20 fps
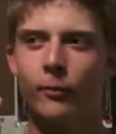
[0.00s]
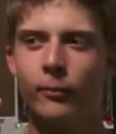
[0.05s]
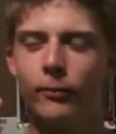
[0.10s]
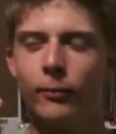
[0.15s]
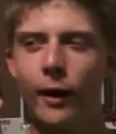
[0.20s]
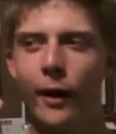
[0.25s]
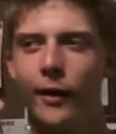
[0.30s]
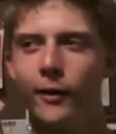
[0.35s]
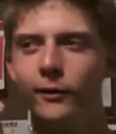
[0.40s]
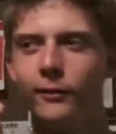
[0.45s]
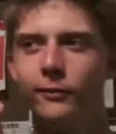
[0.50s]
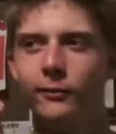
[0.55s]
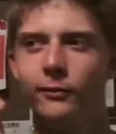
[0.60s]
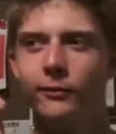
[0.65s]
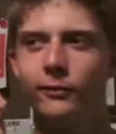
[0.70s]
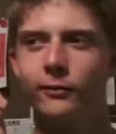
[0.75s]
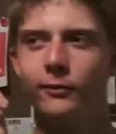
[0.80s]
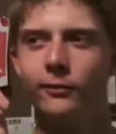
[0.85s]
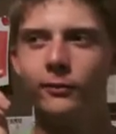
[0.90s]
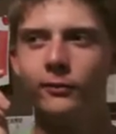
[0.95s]
Ben?
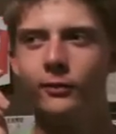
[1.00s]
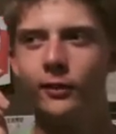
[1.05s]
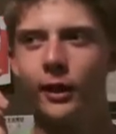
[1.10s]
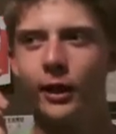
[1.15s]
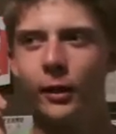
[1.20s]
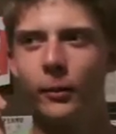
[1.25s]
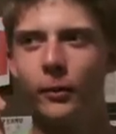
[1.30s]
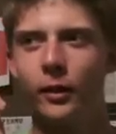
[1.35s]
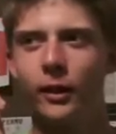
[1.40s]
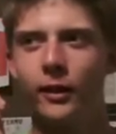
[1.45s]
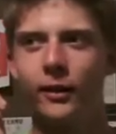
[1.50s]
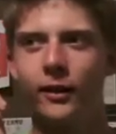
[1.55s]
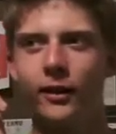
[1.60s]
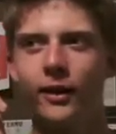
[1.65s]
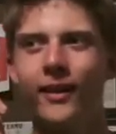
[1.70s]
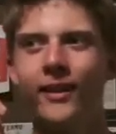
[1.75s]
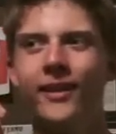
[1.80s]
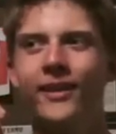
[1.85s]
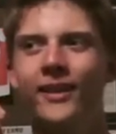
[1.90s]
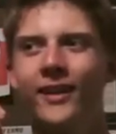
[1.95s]
And I'm like,
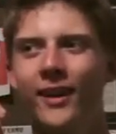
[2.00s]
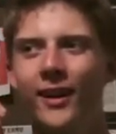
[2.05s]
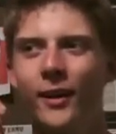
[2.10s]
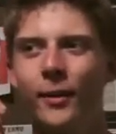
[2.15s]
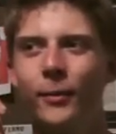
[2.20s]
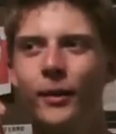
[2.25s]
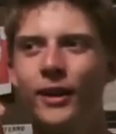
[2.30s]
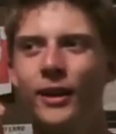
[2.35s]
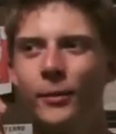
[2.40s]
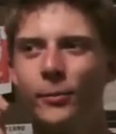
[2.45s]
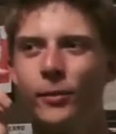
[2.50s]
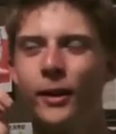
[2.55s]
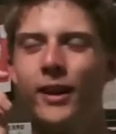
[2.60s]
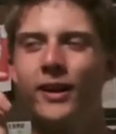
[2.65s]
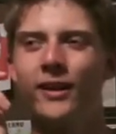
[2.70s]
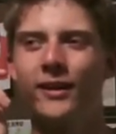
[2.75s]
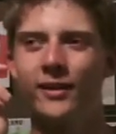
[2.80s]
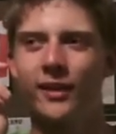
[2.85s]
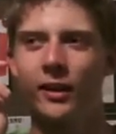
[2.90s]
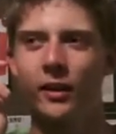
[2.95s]
hey, automated Ben.
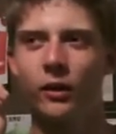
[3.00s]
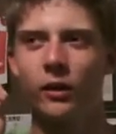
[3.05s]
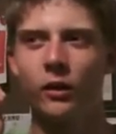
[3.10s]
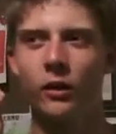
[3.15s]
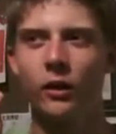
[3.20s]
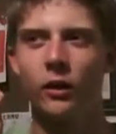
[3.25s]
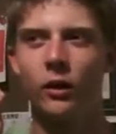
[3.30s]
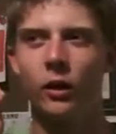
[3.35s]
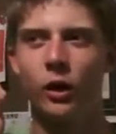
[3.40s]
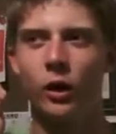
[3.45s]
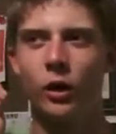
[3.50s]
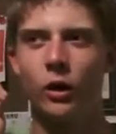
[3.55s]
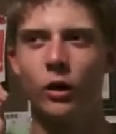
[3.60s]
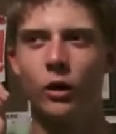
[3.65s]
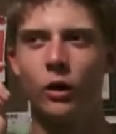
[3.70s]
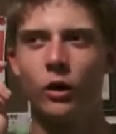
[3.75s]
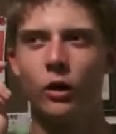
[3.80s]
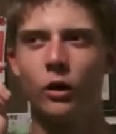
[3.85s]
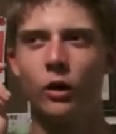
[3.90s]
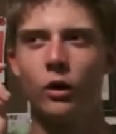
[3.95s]
And he's like,
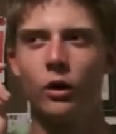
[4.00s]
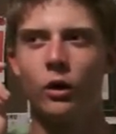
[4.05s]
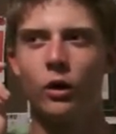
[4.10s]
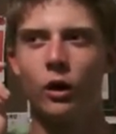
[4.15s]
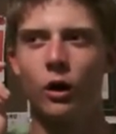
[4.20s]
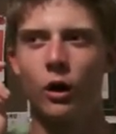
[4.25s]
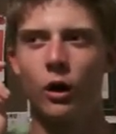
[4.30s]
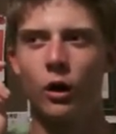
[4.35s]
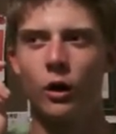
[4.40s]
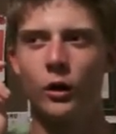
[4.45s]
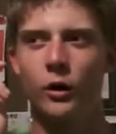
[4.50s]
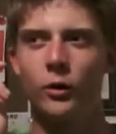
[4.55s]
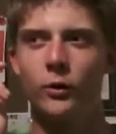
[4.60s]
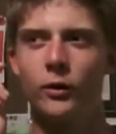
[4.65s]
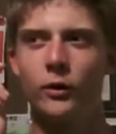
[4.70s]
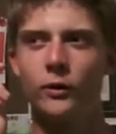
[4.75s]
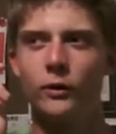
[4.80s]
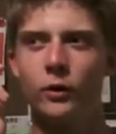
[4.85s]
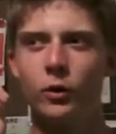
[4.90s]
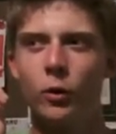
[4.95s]
are you at
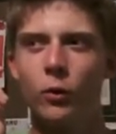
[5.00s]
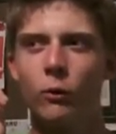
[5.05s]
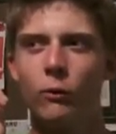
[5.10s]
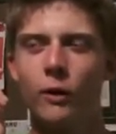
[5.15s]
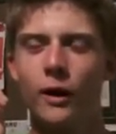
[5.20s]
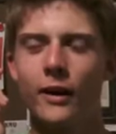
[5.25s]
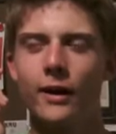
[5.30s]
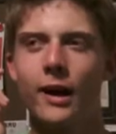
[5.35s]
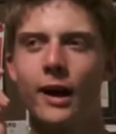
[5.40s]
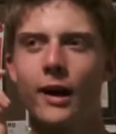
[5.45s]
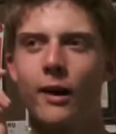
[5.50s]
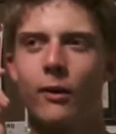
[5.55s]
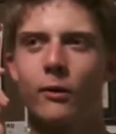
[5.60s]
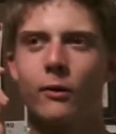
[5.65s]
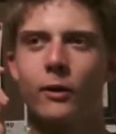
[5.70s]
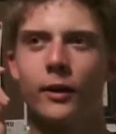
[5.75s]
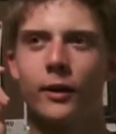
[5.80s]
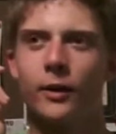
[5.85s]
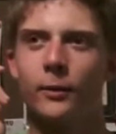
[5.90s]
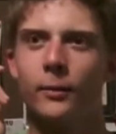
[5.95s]
school right now?
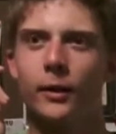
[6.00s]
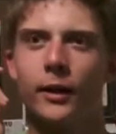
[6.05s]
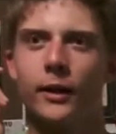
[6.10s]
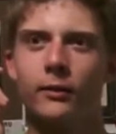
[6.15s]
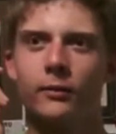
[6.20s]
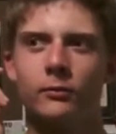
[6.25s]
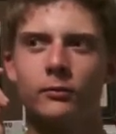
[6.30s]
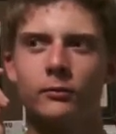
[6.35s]
And I'm like,